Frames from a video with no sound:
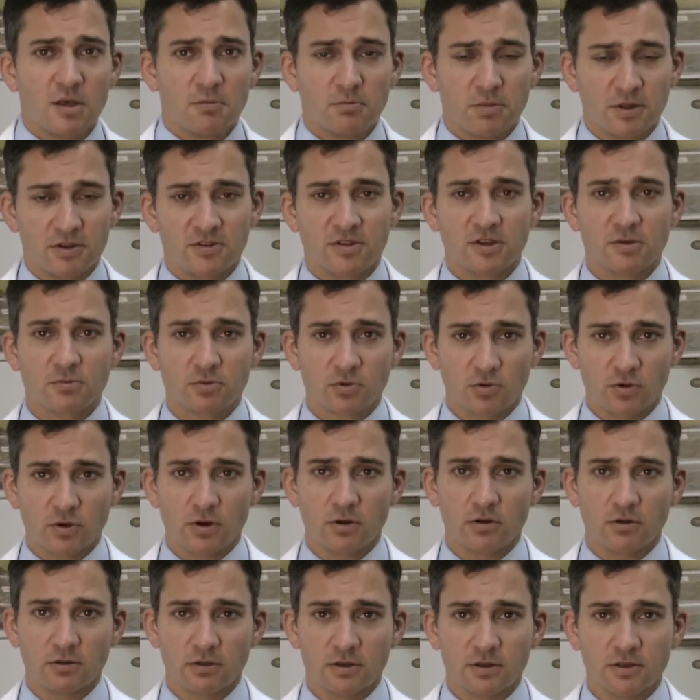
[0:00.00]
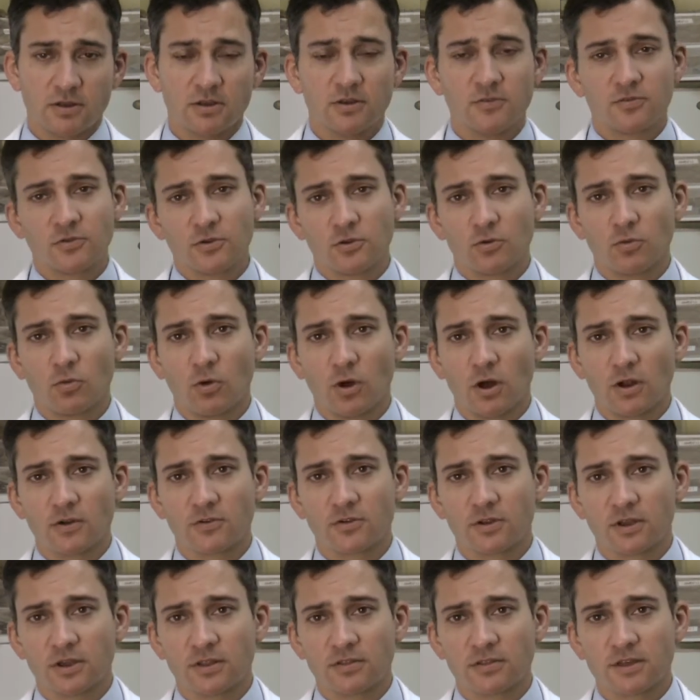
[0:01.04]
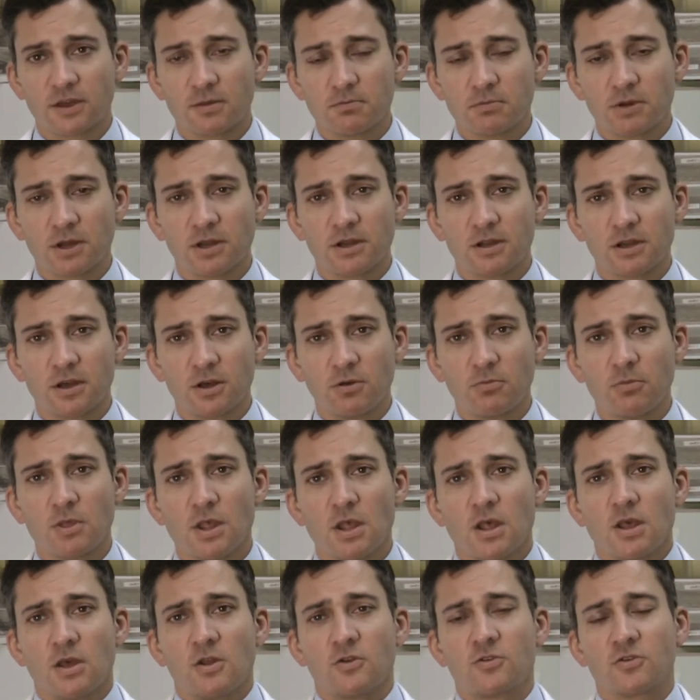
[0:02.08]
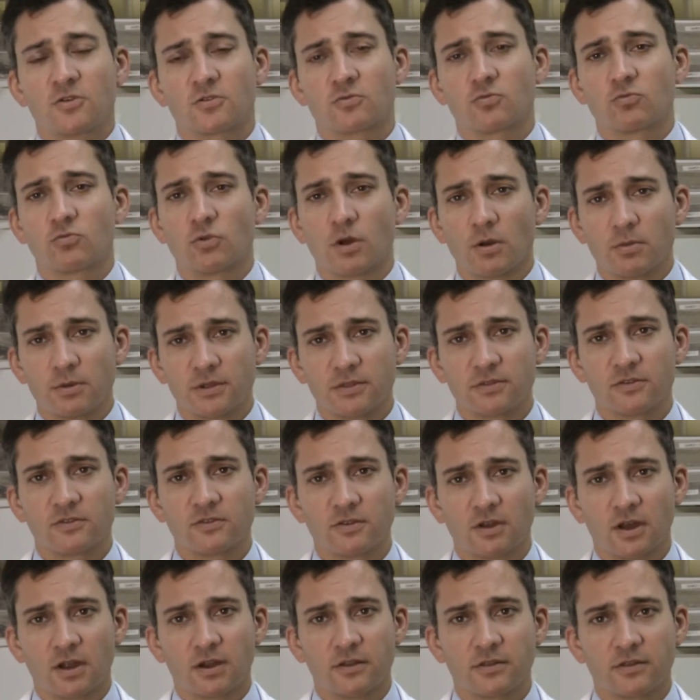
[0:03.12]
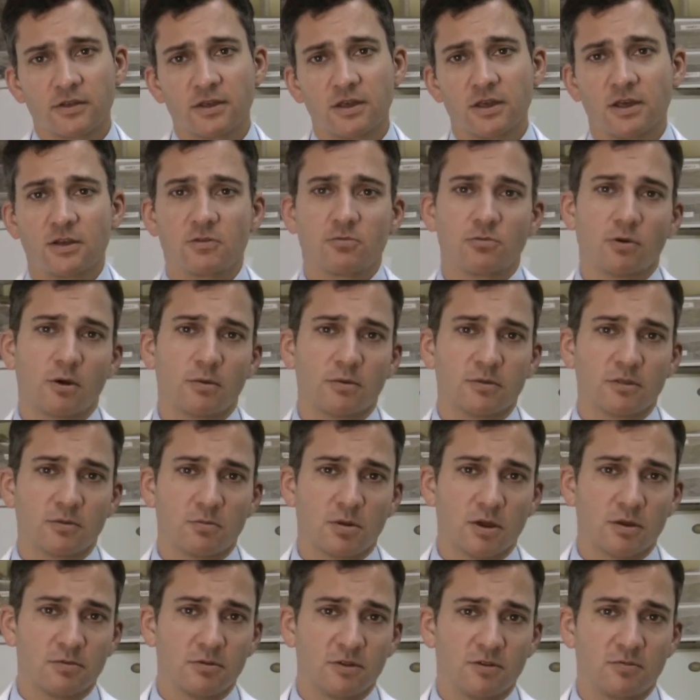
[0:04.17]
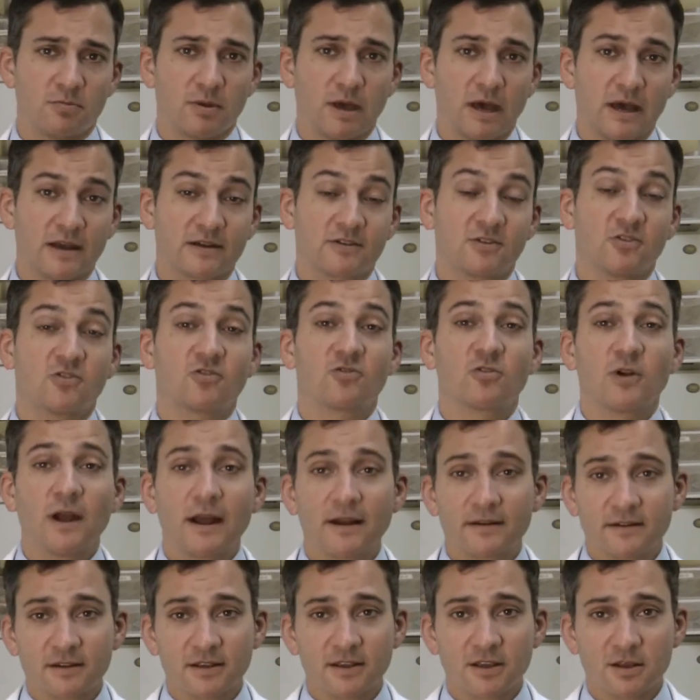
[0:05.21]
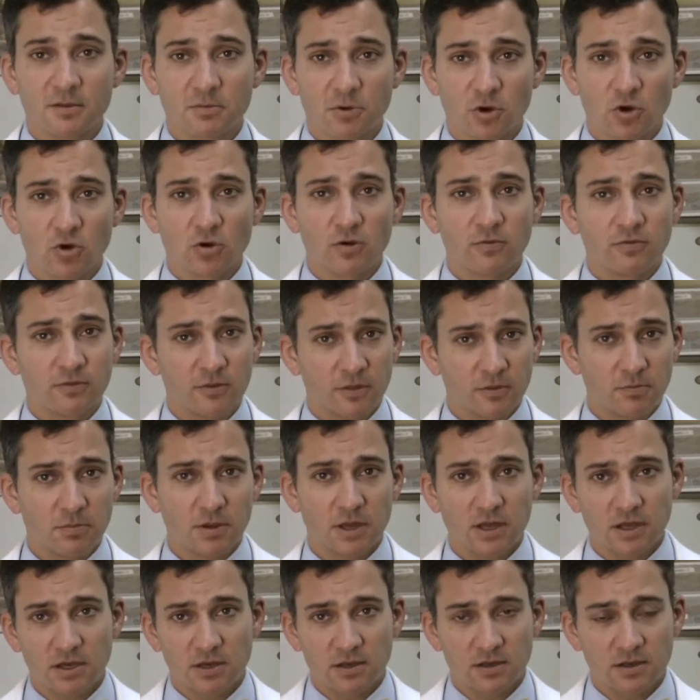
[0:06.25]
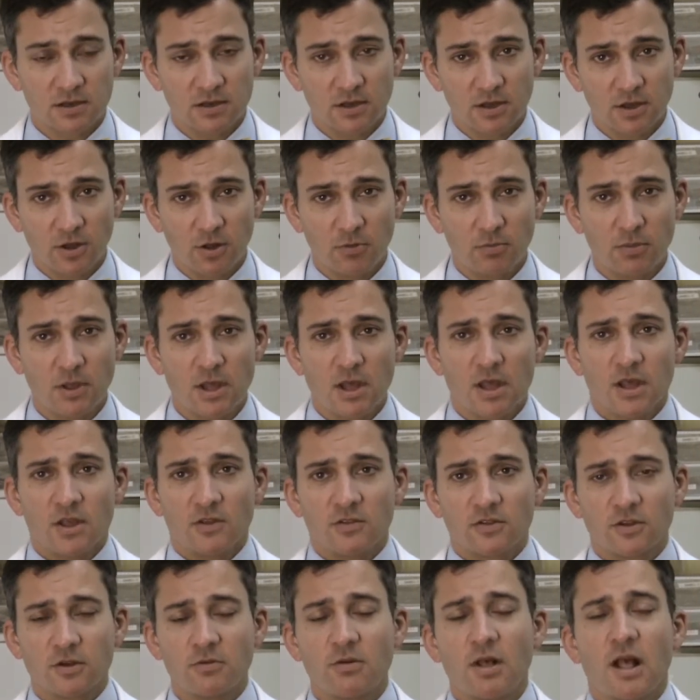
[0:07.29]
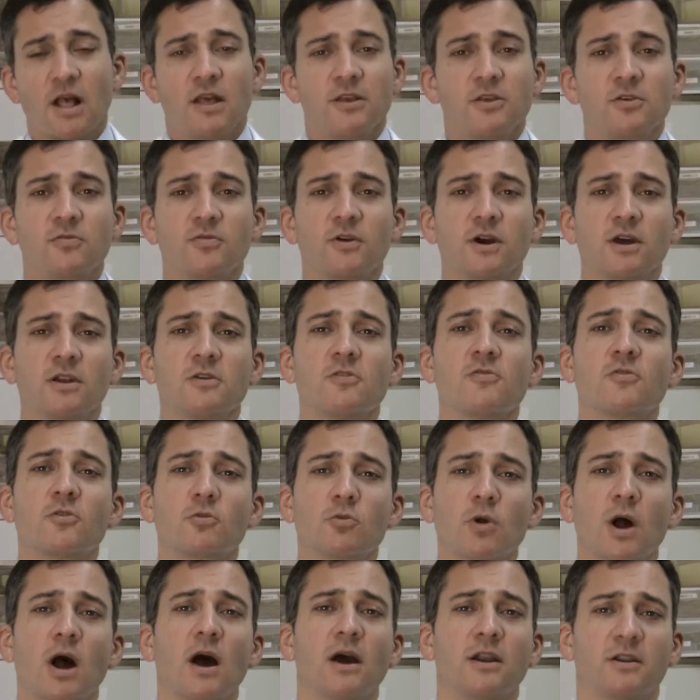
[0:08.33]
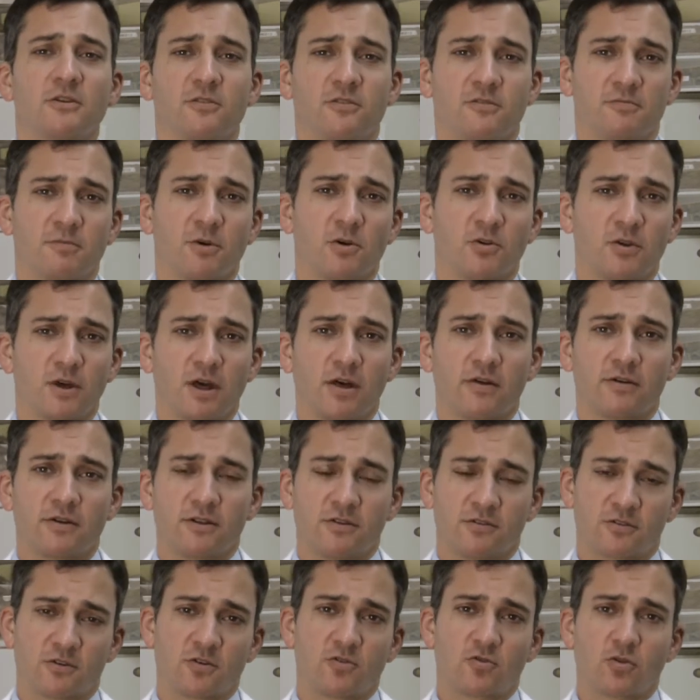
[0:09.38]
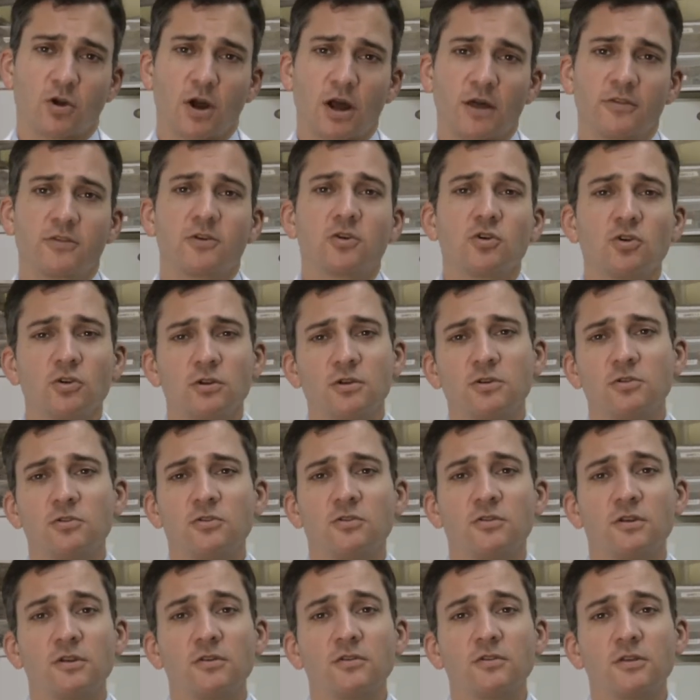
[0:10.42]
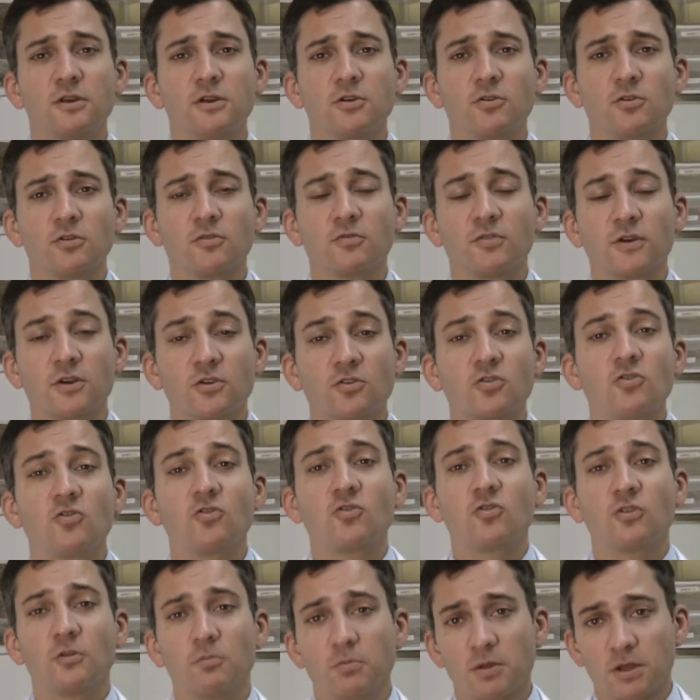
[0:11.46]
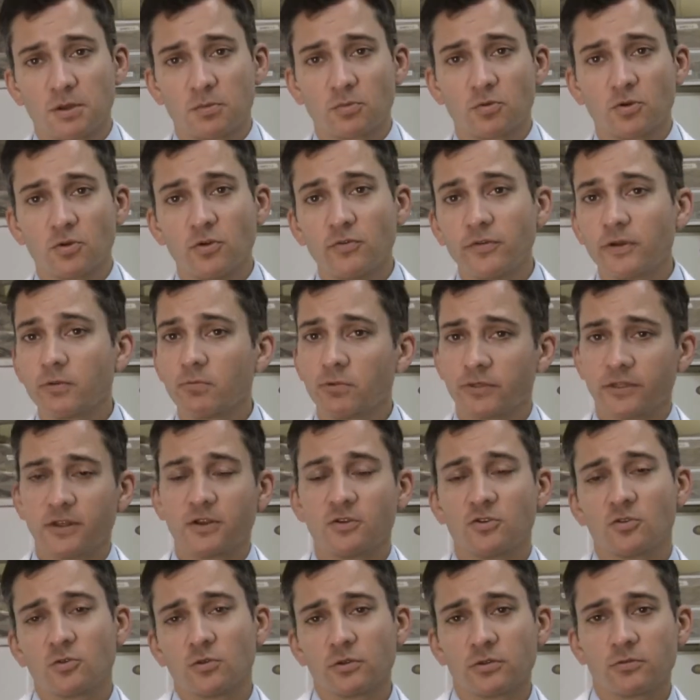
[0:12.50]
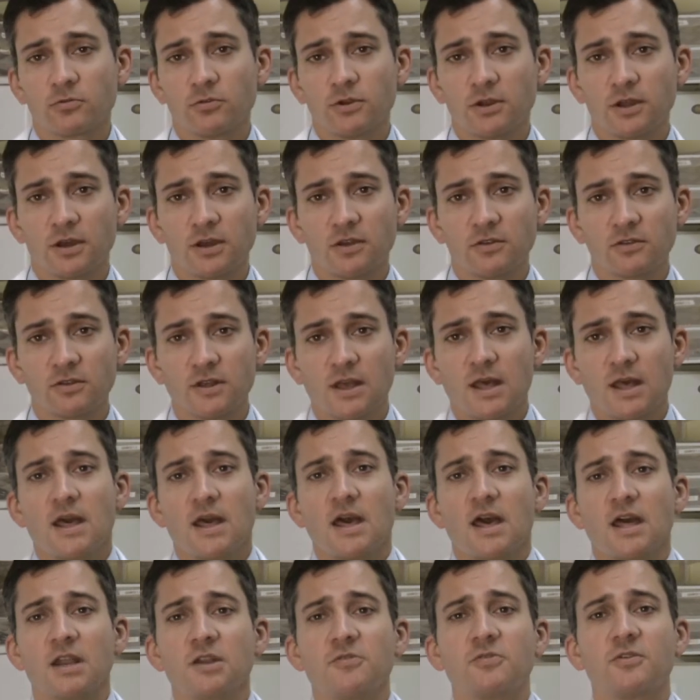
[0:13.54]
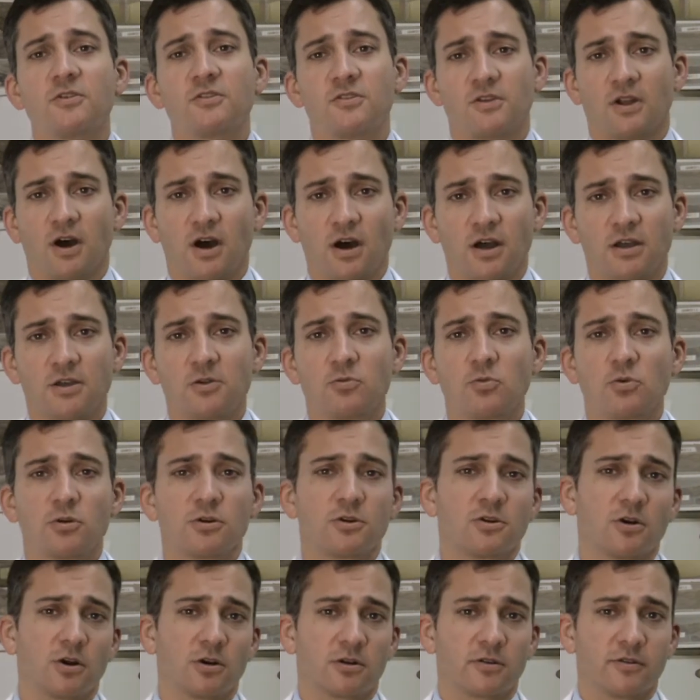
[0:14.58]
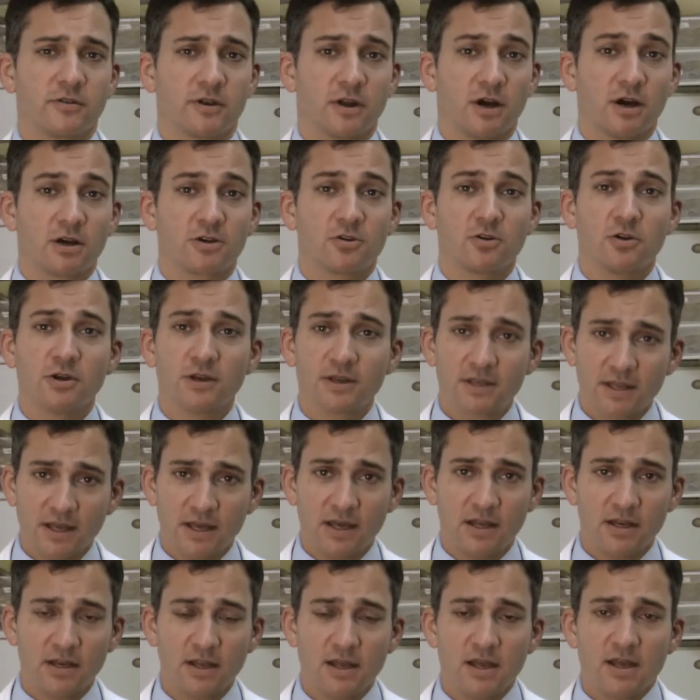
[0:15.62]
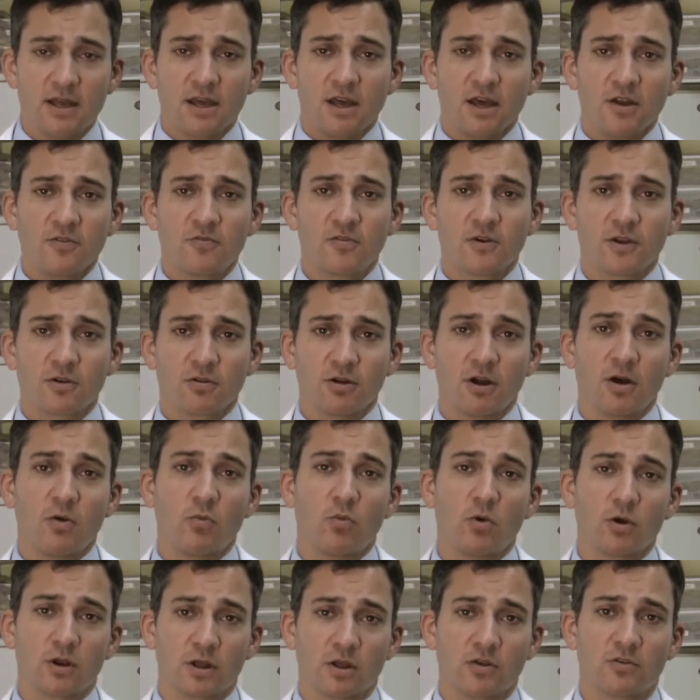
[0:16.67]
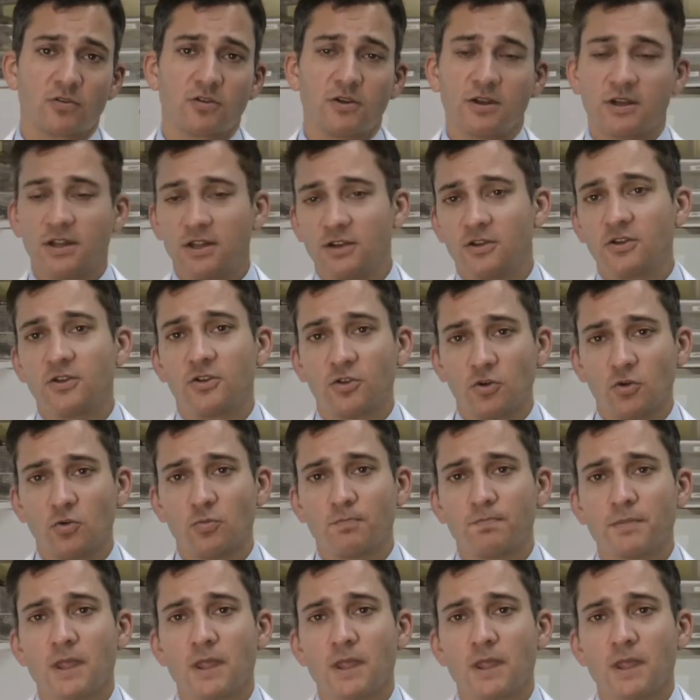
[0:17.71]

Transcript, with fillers: But temporarily, if you're watching it, that might help. Just rubbing the side of the head, rubbing the baby's back, distracting him or her from the pain can help. So you've got a variety of modalities to try. The good news is that your infection should be improving within two or three days. And if it's not, you want to talk to the doctor again and figure out what else you need to do.